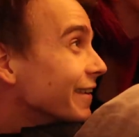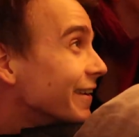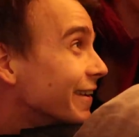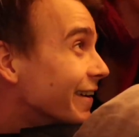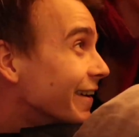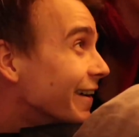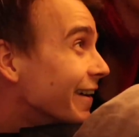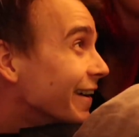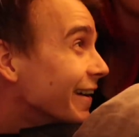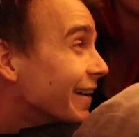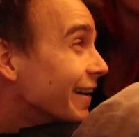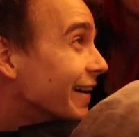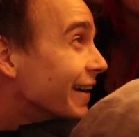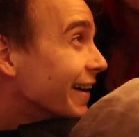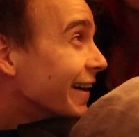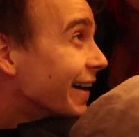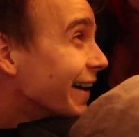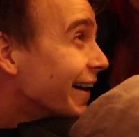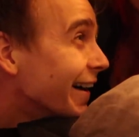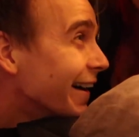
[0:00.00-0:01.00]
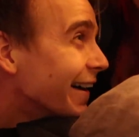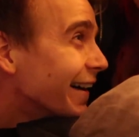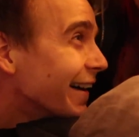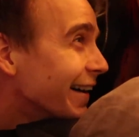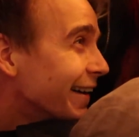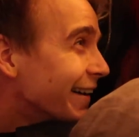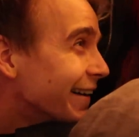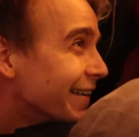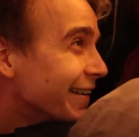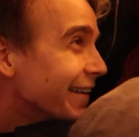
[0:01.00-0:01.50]
got all the stuff out, checking the
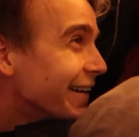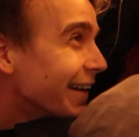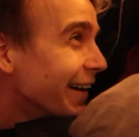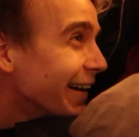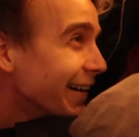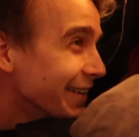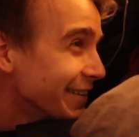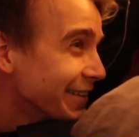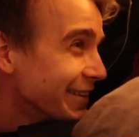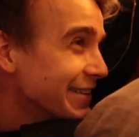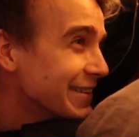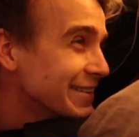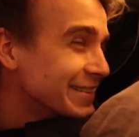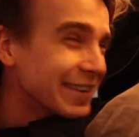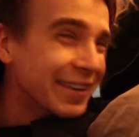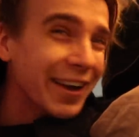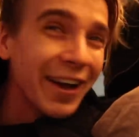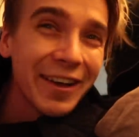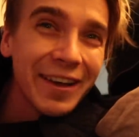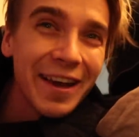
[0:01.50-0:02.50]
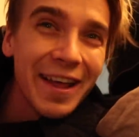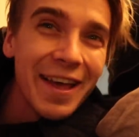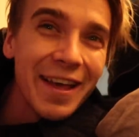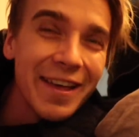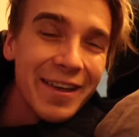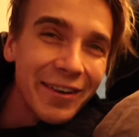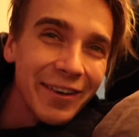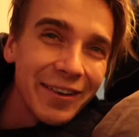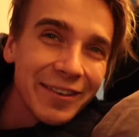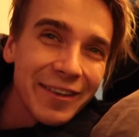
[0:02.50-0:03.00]
dates and everything. I knew you did, I could hear
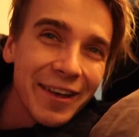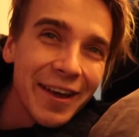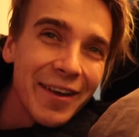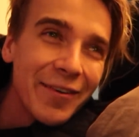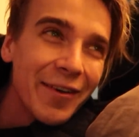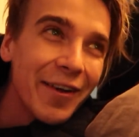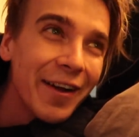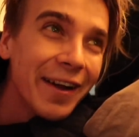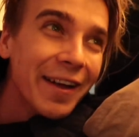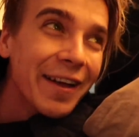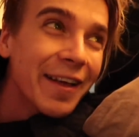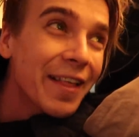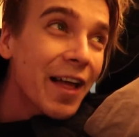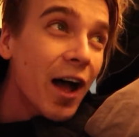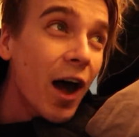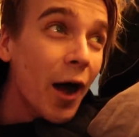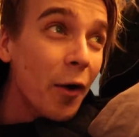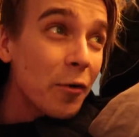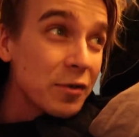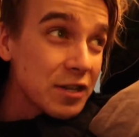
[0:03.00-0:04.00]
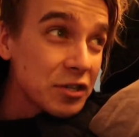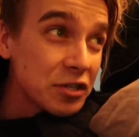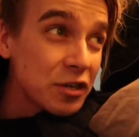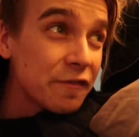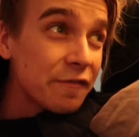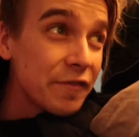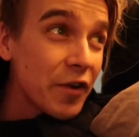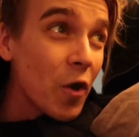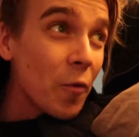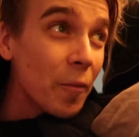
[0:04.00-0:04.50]
you, and I was like, right. I was
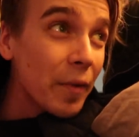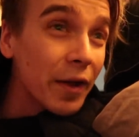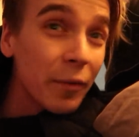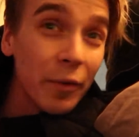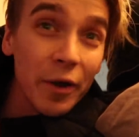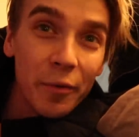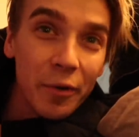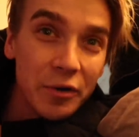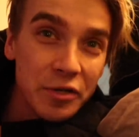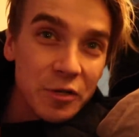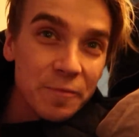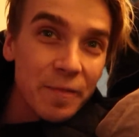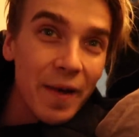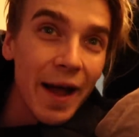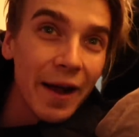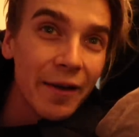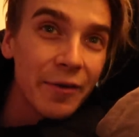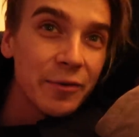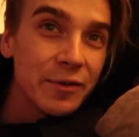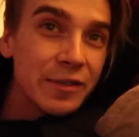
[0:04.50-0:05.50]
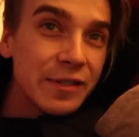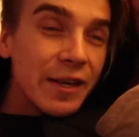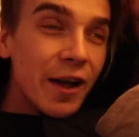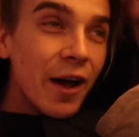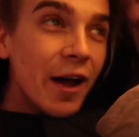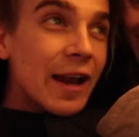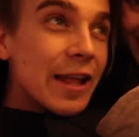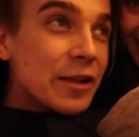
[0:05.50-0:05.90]
literally filming, when he watches back, we'll see, I